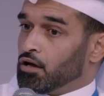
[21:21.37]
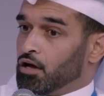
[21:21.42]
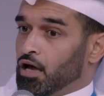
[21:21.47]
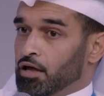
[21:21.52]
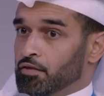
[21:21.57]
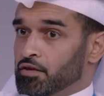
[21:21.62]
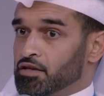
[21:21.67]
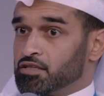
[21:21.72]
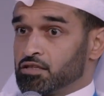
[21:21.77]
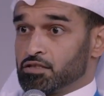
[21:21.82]

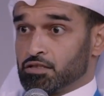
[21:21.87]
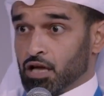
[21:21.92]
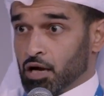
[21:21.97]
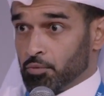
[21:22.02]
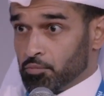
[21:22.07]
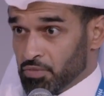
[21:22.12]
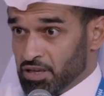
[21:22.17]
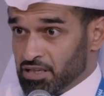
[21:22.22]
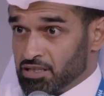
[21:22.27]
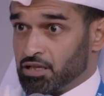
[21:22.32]
and this is
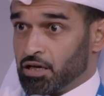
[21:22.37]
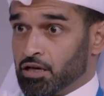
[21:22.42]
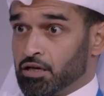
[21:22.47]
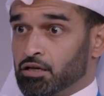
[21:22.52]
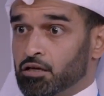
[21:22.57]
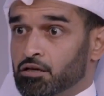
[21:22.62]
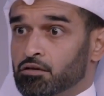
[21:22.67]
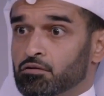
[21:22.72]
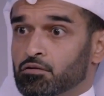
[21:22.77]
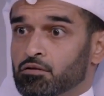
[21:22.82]
not me saying
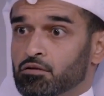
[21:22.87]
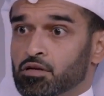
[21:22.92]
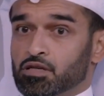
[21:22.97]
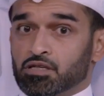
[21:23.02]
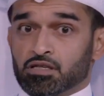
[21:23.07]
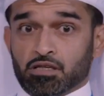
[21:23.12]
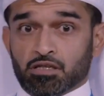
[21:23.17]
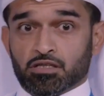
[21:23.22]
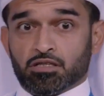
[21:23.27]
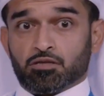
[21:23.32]
it,
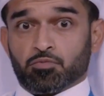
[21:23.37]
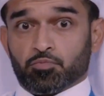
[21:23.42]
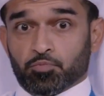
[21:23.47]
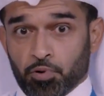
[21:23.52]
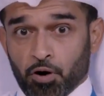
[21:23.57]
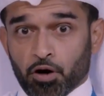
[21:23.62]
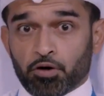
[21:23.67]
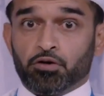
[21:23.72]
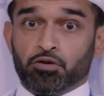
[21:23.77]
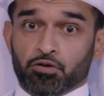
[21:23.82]
this is
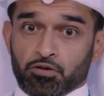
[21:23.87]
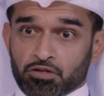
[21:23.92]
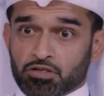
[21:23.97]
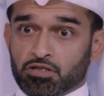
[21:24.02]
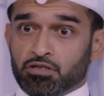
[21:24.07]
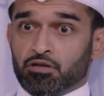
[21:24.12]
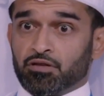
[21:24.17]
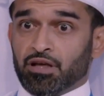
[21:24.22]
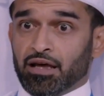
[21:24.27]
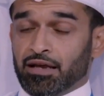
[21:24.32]

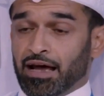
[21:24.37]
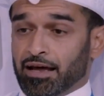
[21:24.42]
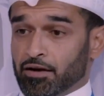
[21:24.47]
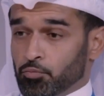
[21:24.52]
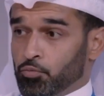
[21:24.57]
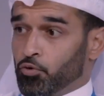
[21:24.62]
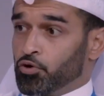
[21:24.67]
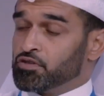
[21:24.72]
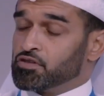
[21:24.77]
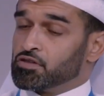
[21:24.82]
partners that at a
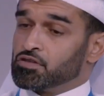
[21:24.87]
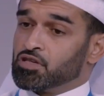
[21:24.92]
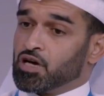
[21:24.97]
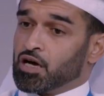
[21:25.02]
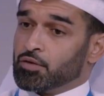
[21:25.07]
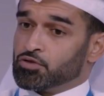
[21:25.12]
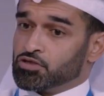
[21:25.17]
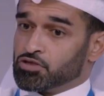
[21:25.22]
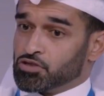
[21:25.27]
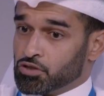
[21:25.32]
point in
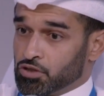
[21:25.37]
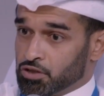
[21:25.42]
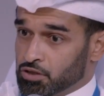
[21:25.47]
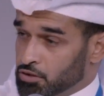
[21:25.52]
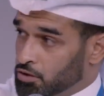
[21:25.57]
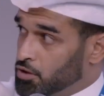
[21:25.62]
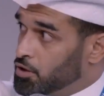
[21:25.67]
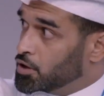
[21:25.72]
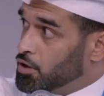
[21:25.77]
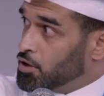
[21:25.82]
time stood,
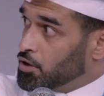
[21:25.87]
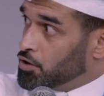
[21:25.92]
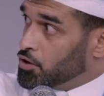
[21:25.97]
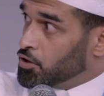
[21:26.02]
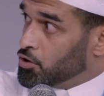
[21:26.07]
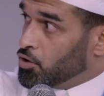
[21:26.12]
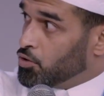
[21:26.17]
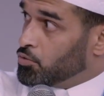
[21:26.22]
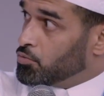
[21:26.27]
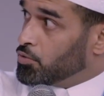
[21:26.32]
you
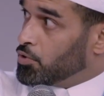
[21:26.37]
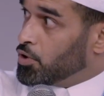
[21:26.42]
know,